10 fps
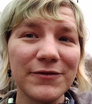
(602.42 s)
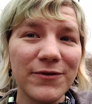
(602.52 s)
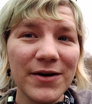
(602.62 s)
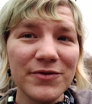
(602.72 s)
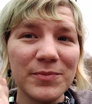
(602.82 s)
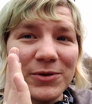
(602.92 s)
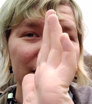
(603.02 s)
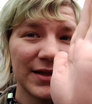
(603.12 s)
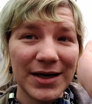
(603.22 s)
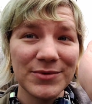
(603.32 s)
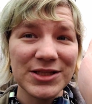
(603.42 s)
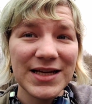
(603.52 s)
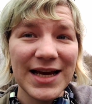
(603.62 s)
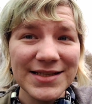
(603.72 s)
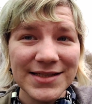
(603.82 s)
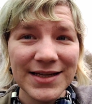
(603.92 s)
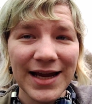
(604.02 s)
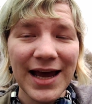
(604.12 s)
in front of the plate that I was testing